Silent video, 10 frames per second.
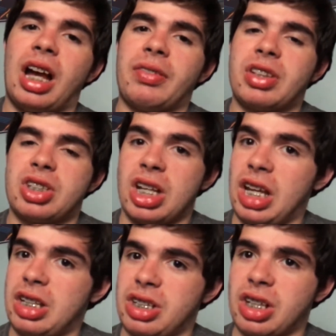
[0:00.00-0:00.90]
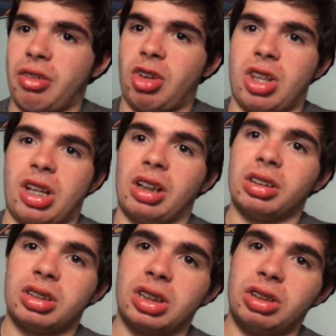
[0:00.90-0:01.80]
to change everything
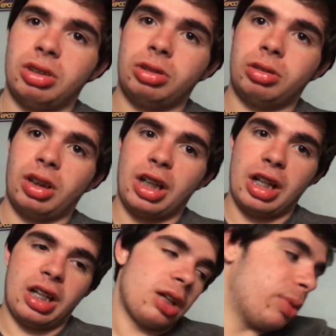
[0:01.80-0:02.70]
to EP